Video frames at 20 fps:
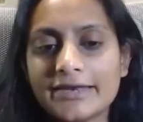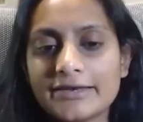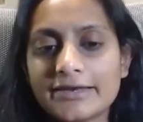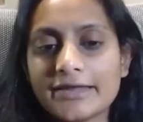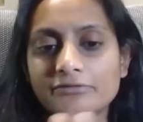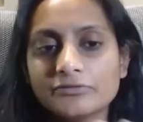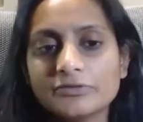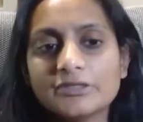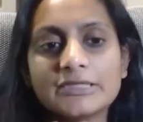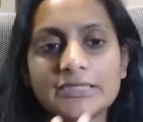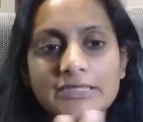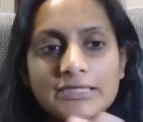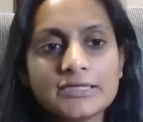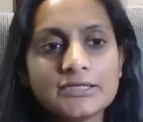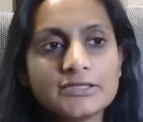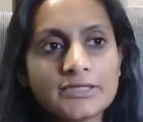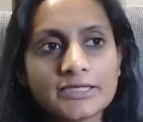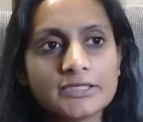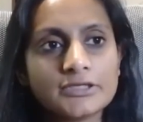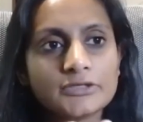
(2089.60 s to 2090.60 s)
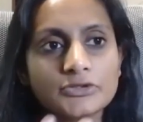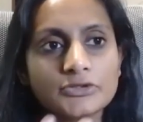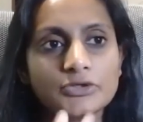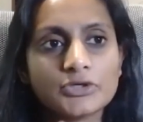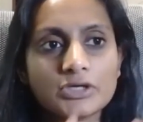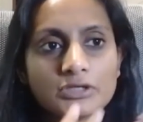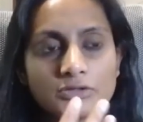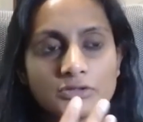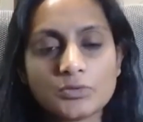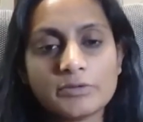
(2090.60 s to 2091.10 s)
and really, like, you're
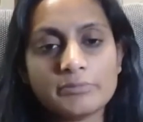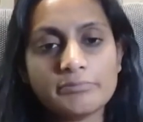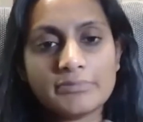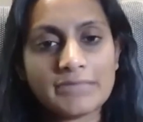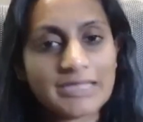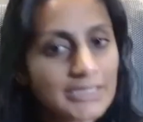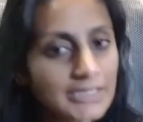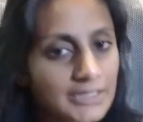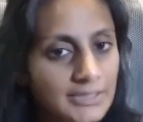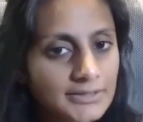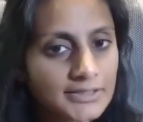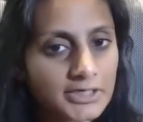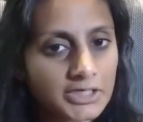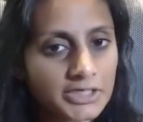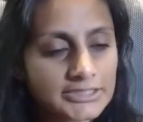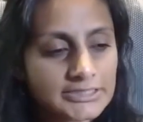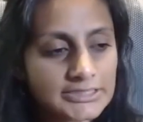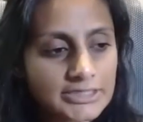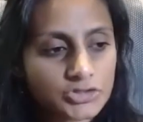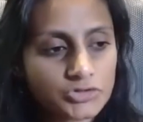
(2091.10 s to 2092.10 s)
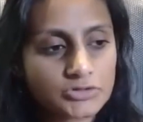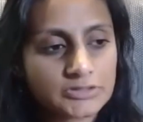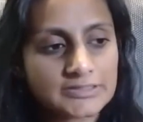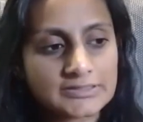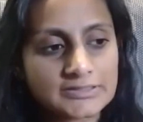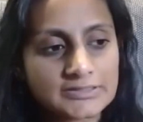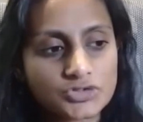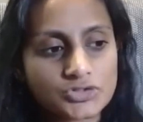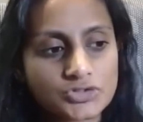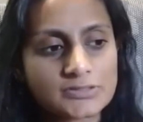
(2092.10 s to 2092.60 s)
not the one making the architectural
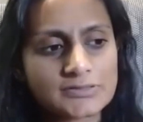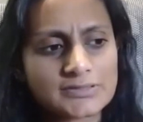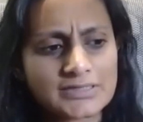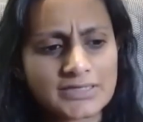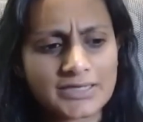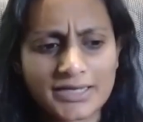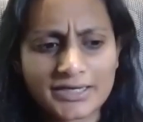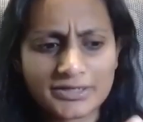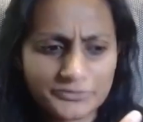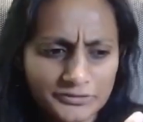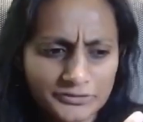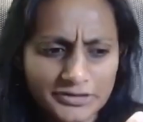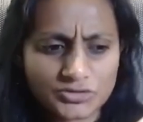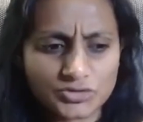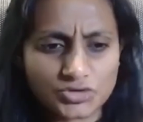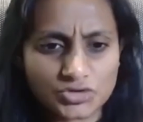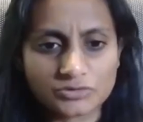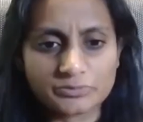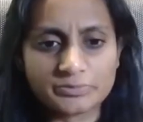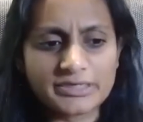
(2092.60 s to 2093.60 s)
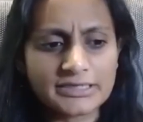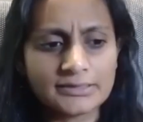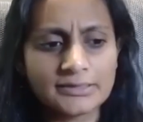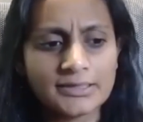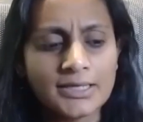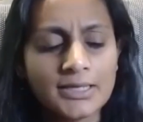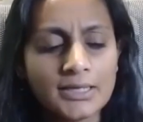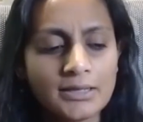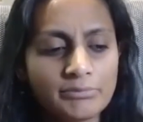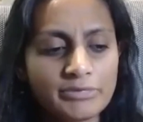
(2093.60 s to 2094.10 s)
decisions, and I don't think you should be,
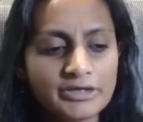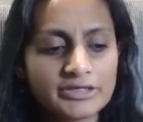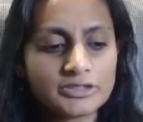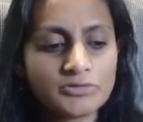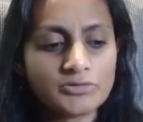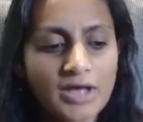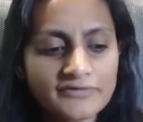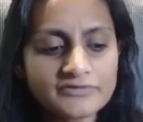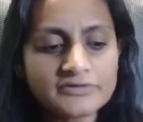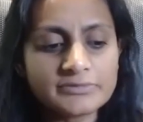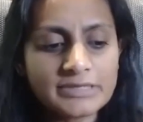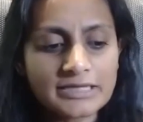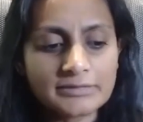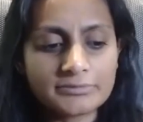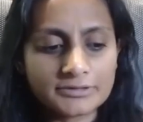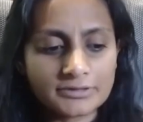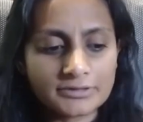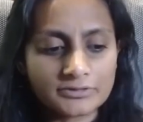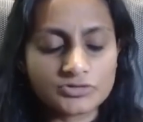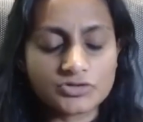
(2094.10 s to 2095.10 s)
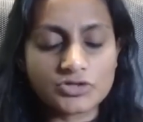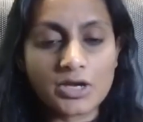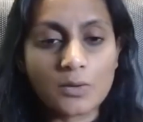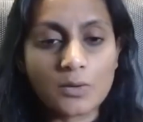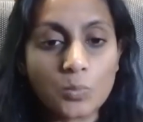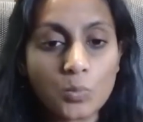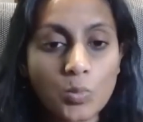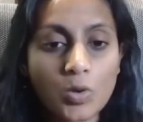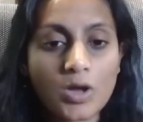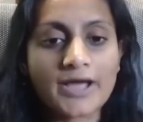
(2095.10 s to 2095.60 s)
but you have to be able to
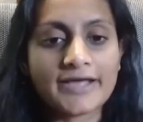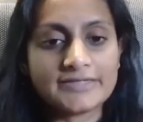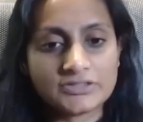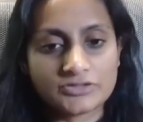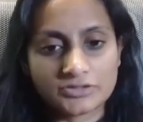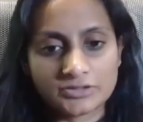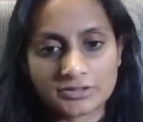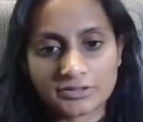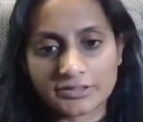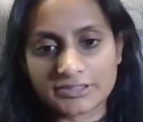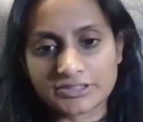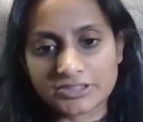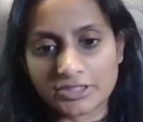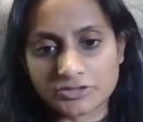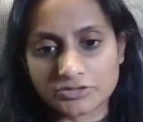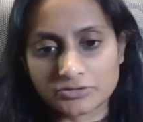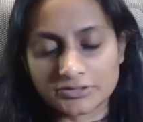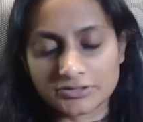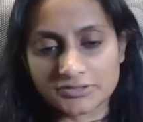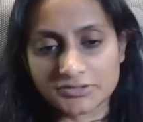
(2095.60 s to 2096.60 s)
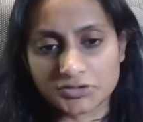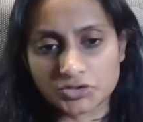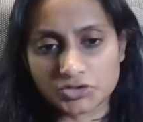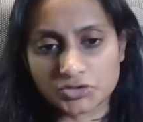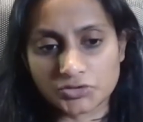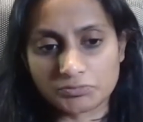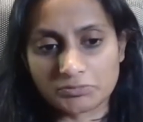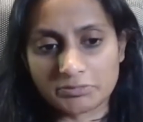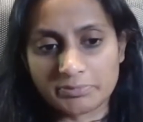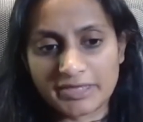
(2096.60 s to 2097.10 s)
understand why certain architectural decisions
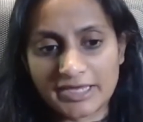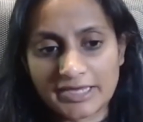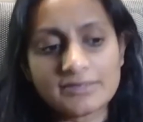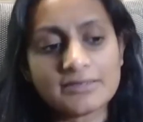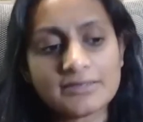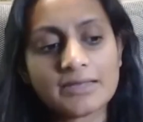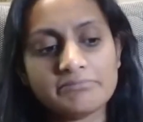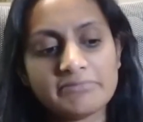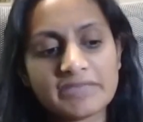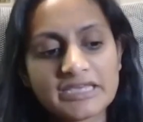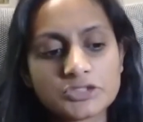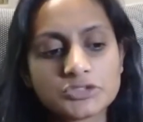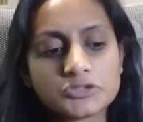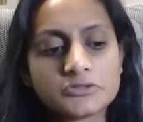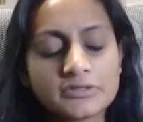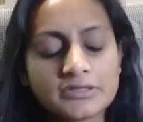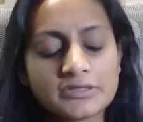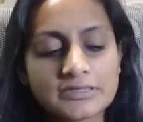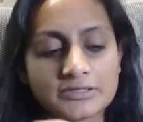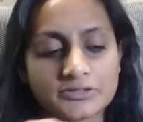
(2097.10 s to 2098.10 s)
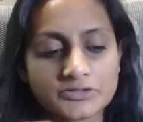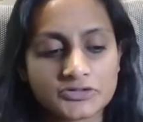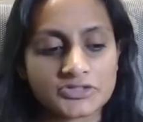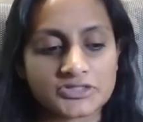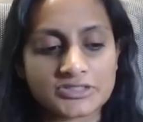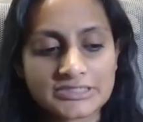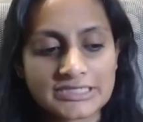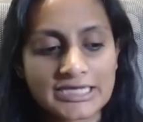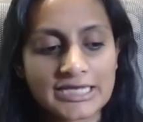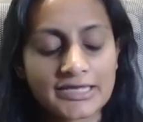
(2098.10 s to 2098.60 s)
were made and make sure that they
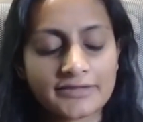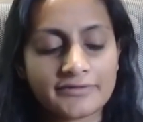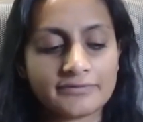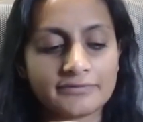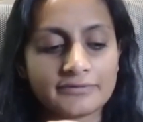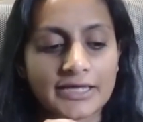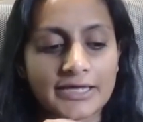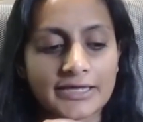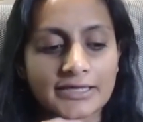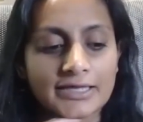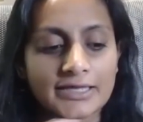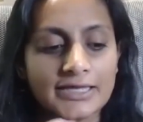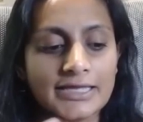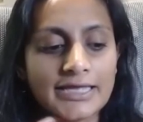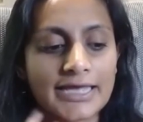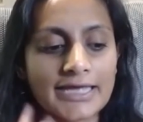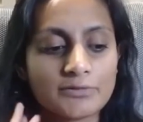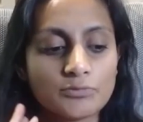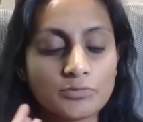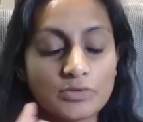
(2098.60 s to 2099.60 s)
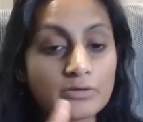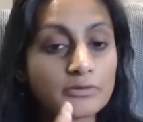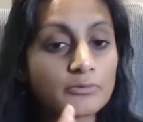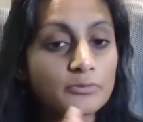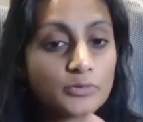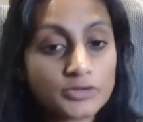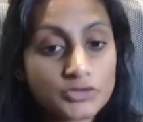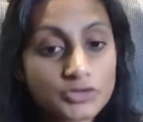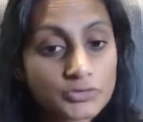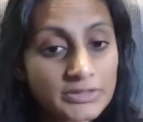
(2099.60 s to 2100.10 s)
understand, like, hey,
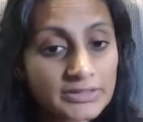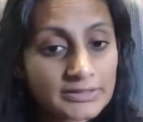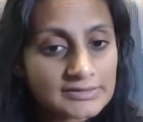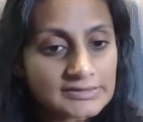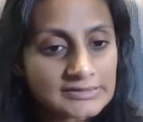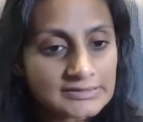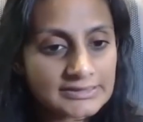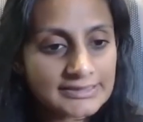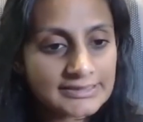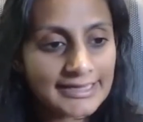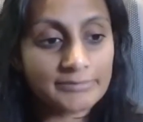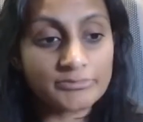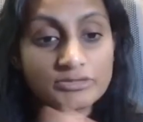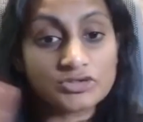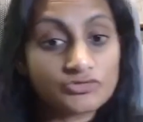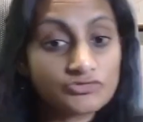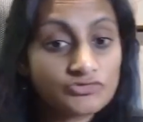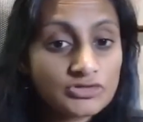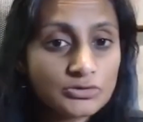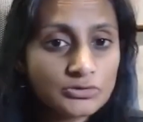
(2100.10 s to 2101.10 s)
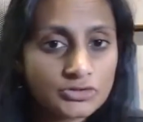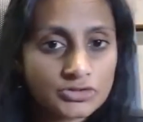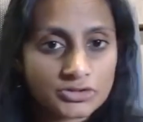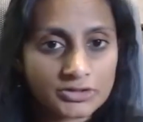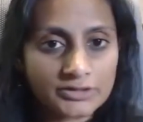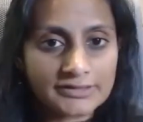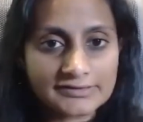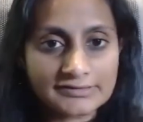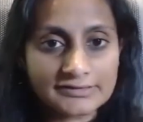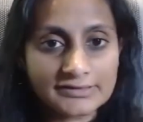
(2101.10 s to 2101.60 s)
we're doing this today, but the
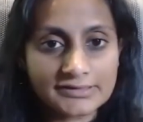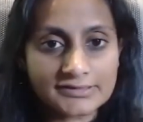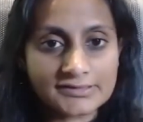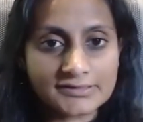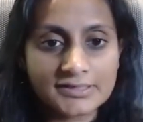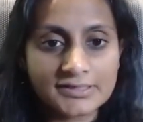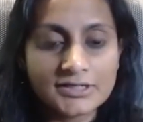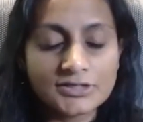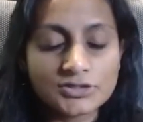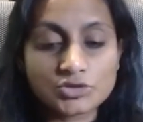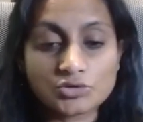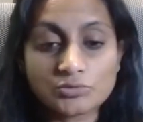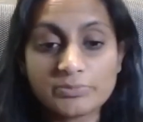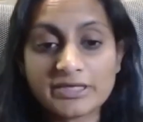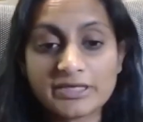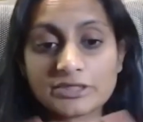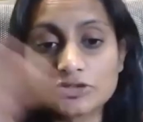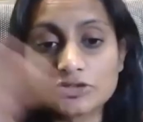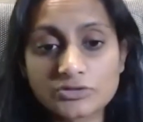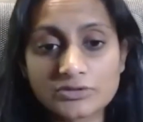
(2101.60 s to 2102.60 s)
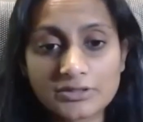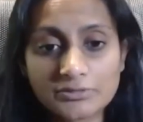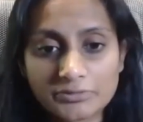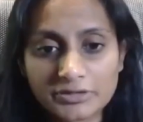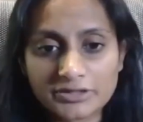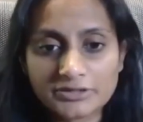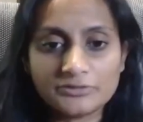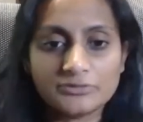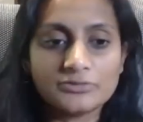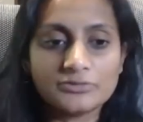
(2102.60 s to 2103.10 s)
future is this. So make sure that
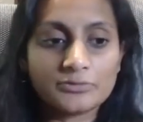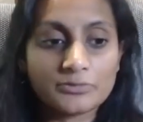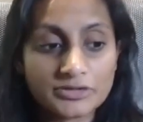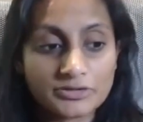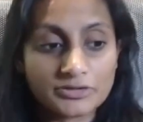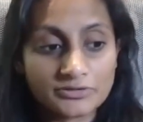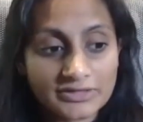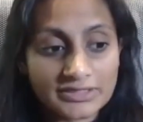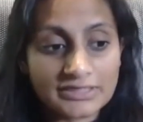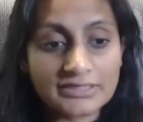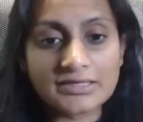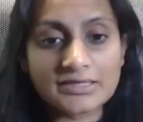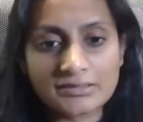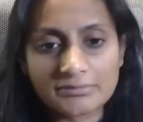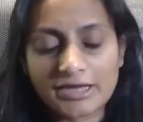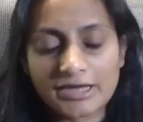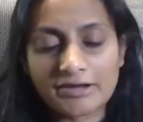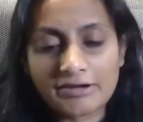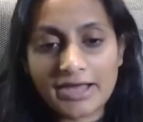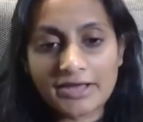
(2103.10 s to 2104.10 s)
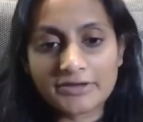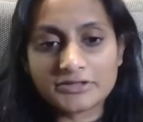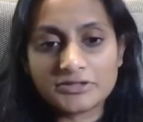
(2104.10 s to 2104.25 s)
when you're thinking about how